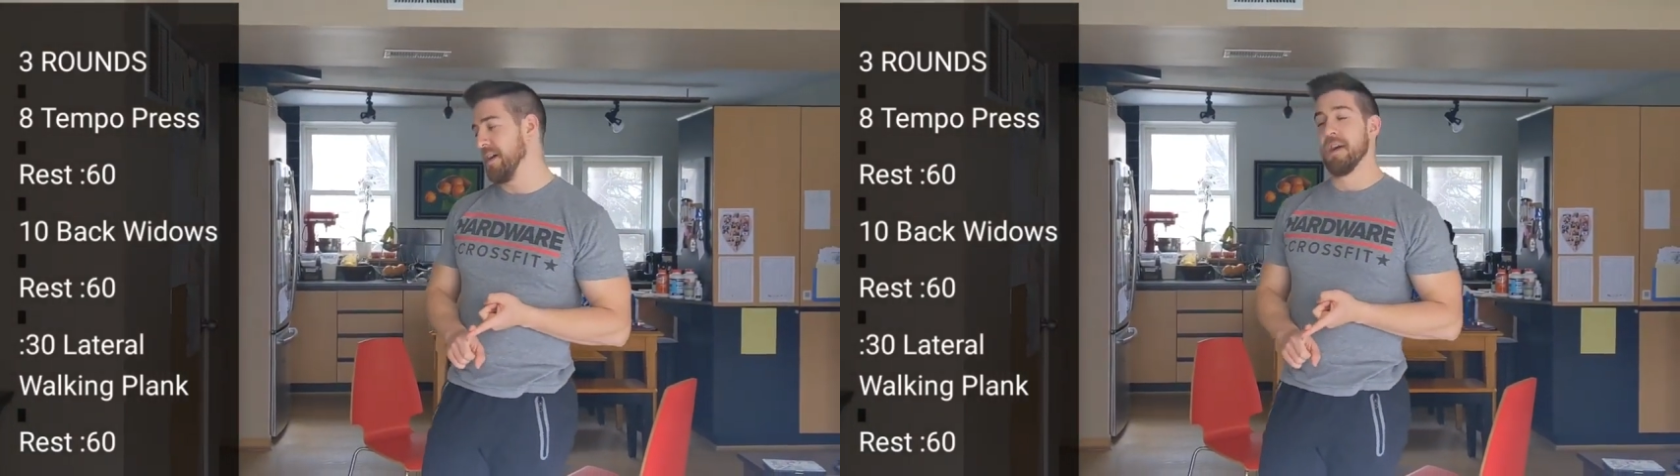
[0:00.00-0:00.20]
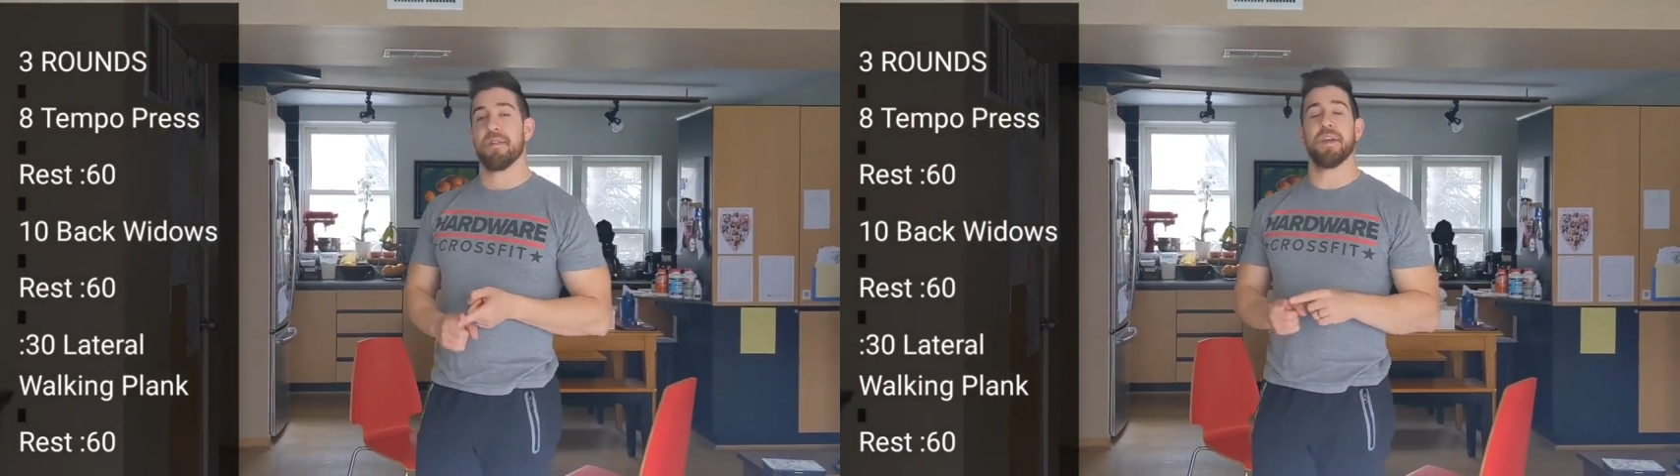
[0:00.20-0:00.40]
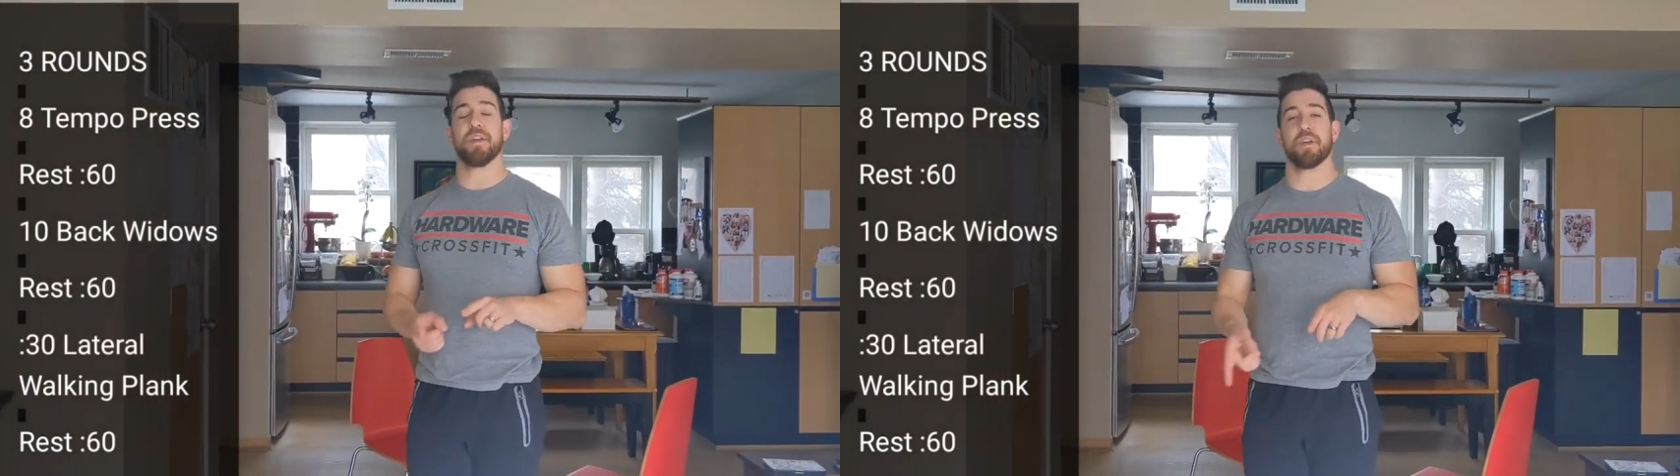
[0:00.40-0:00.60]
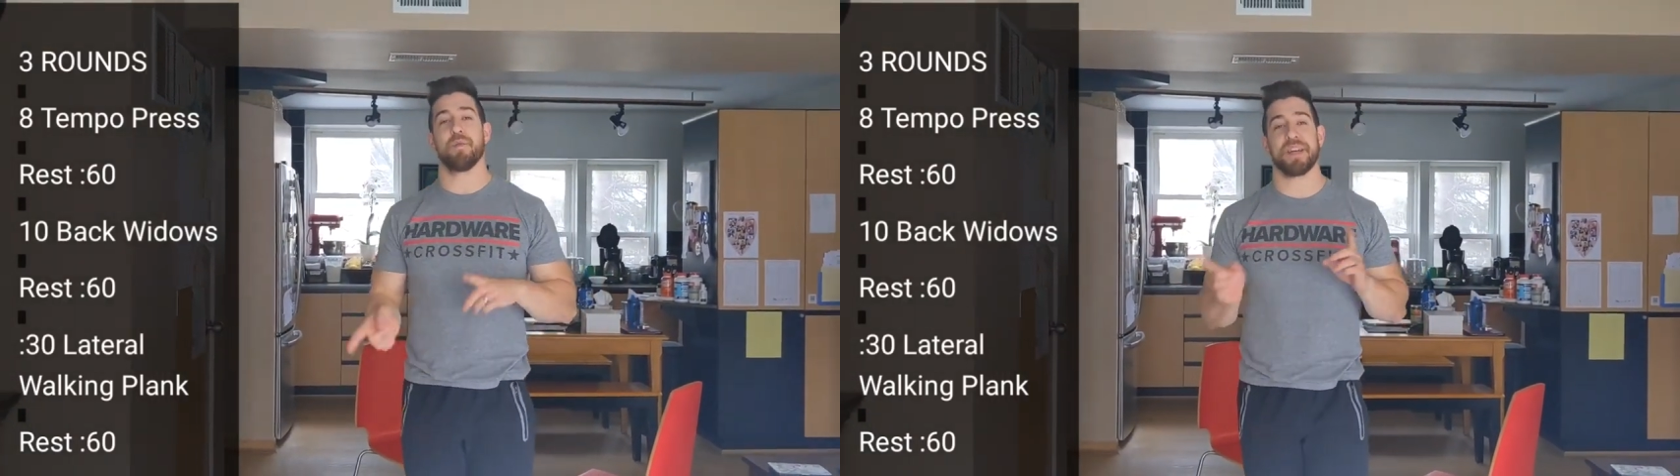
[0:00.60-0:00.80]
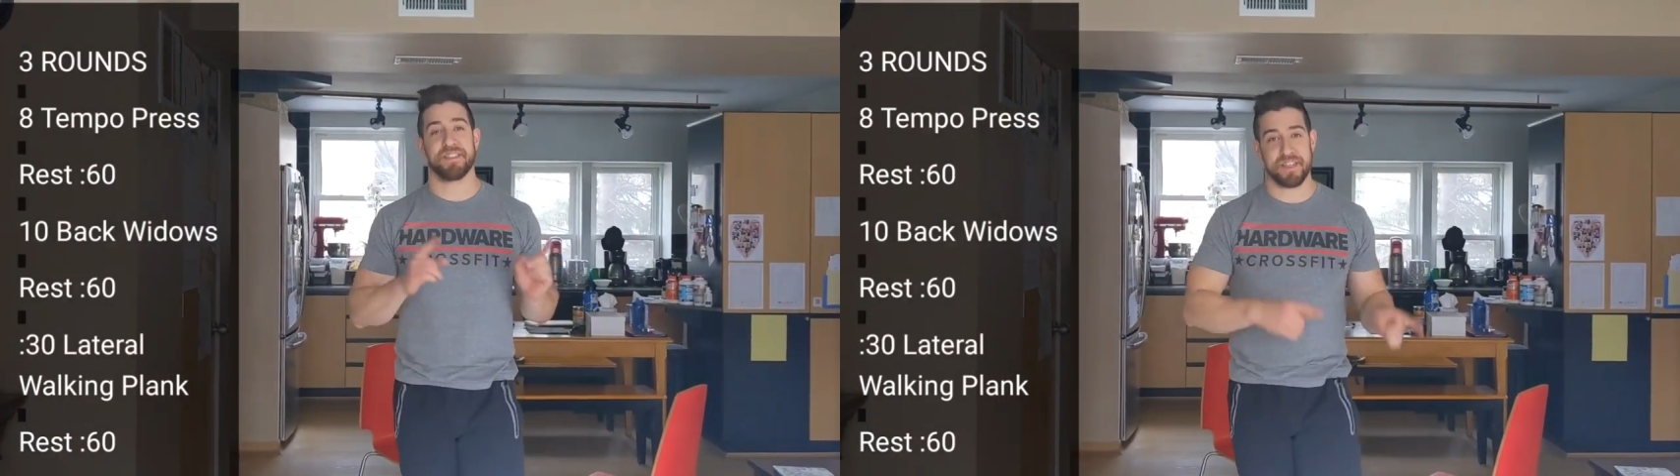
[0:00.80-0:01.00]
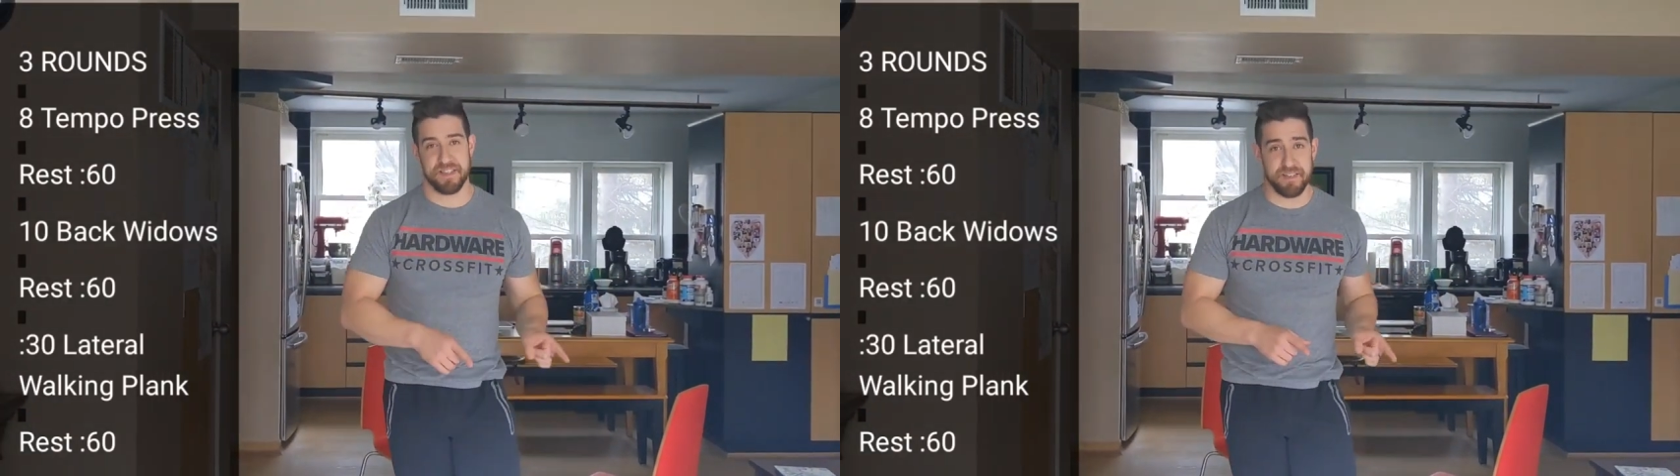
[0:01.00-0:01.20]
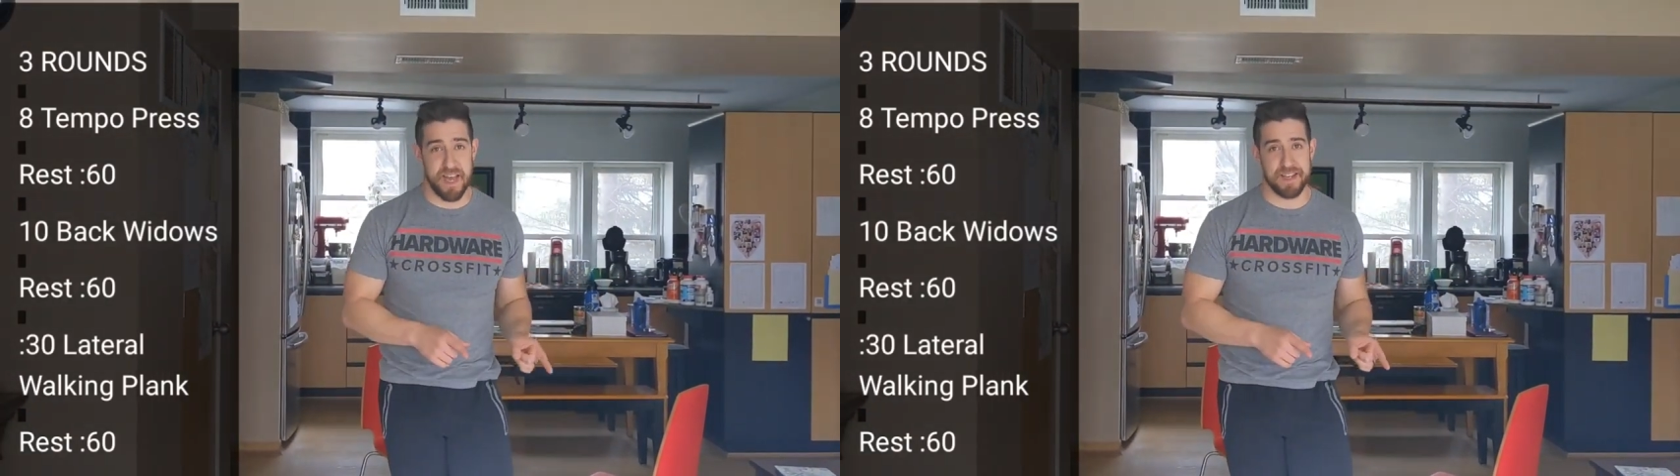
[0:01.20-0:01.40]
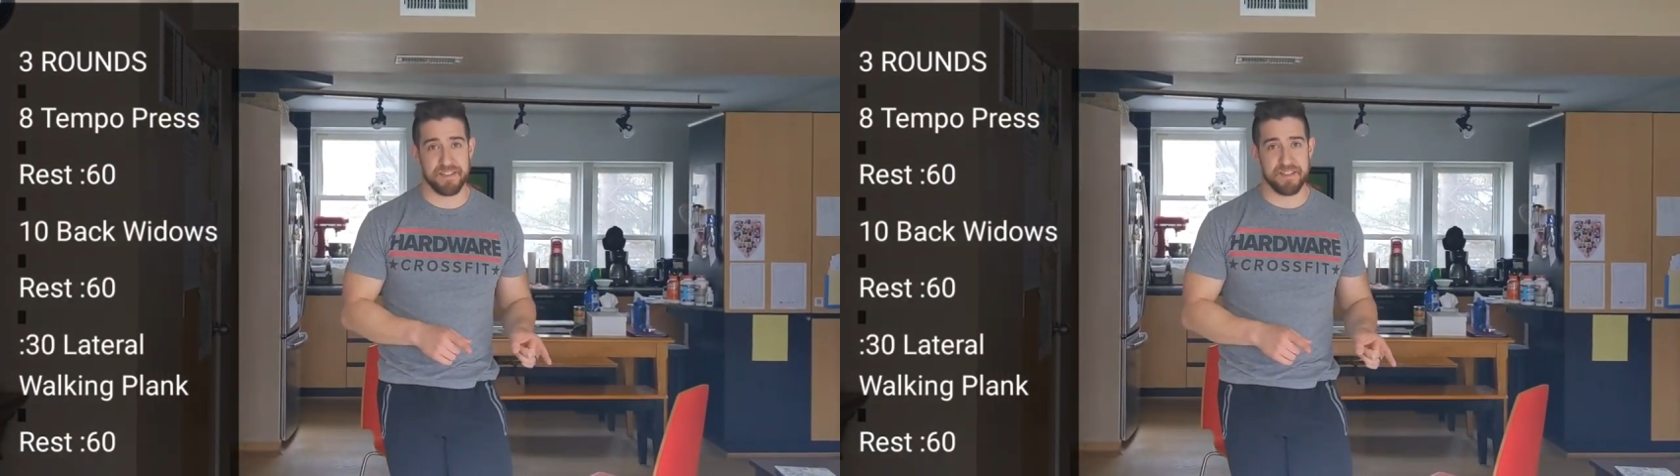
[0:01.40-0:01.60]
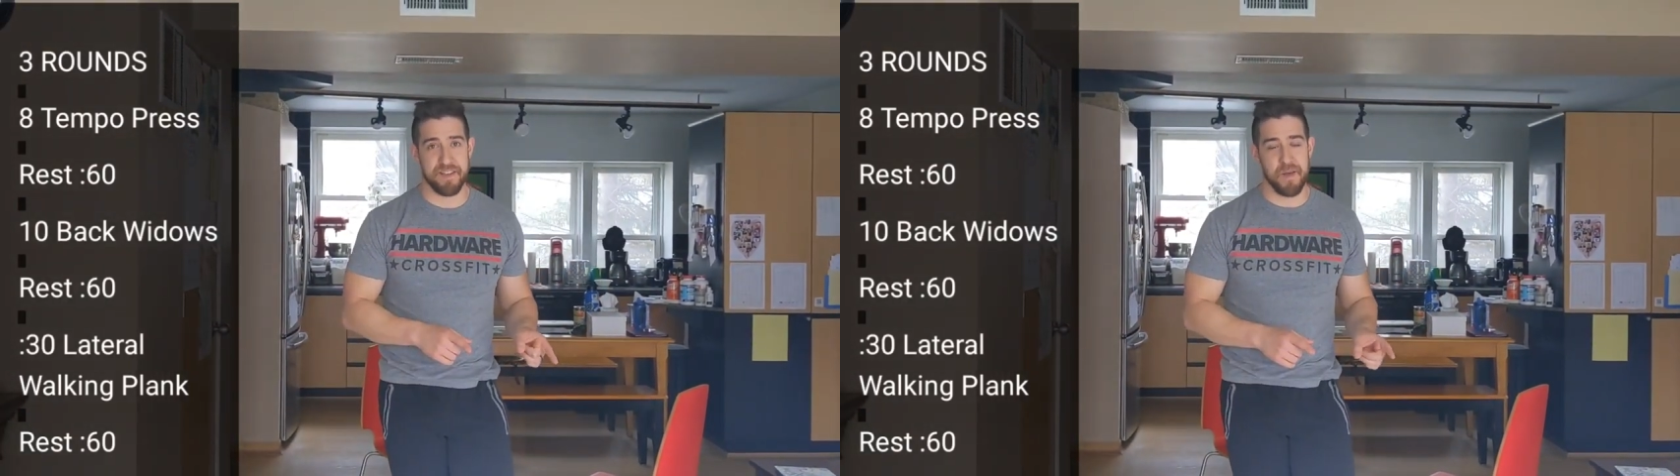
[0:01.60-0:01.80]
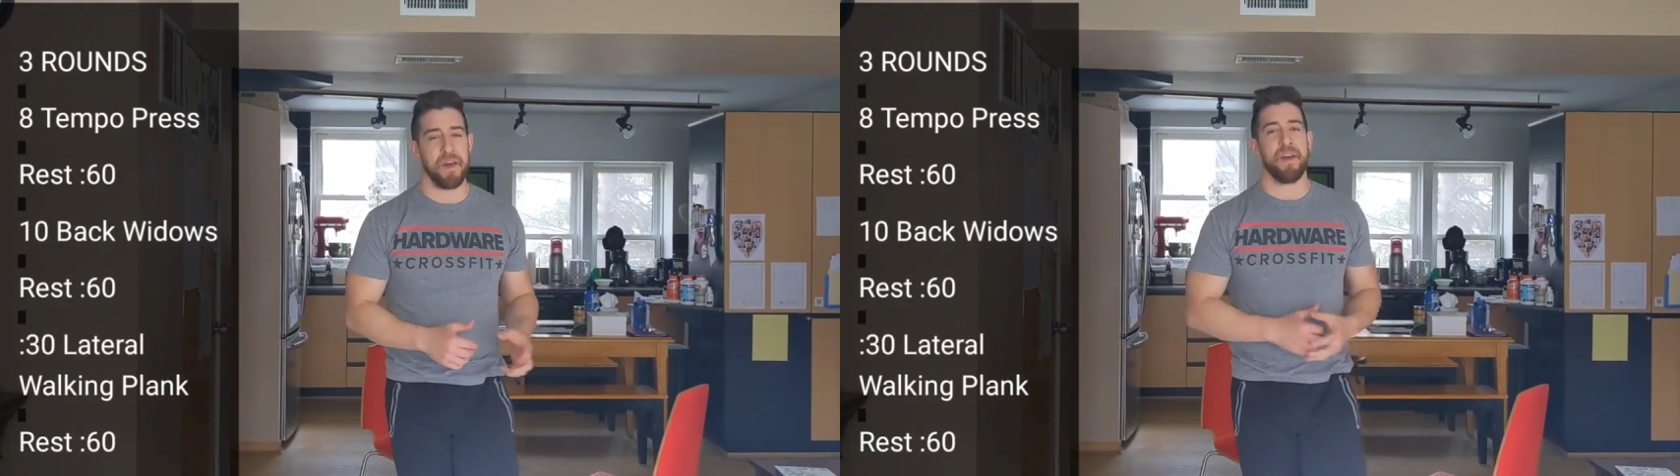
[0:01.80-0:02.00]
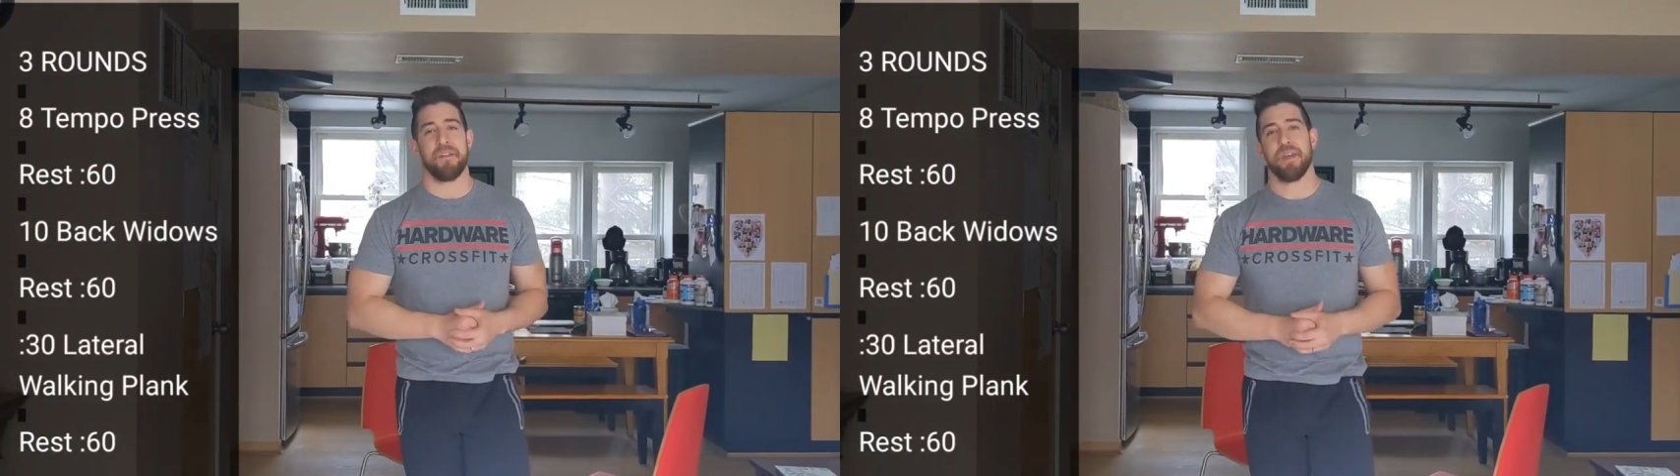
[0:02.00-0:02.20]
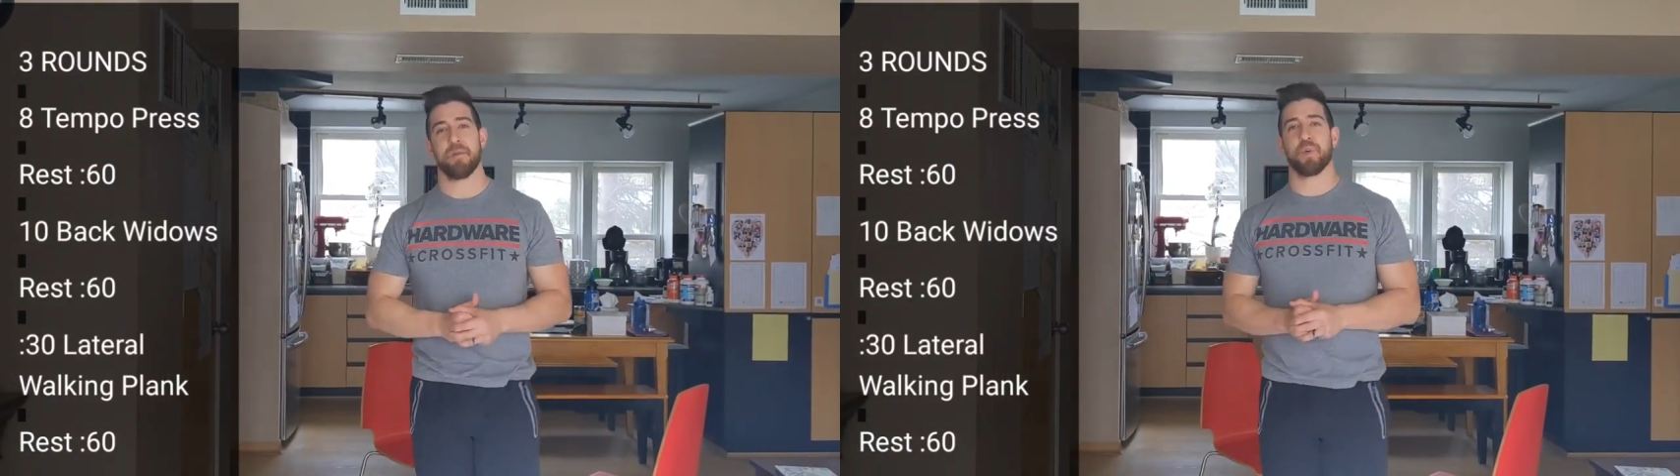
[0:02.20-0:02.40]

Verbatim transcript: Then you're gonna rest 60 seconds. Then we're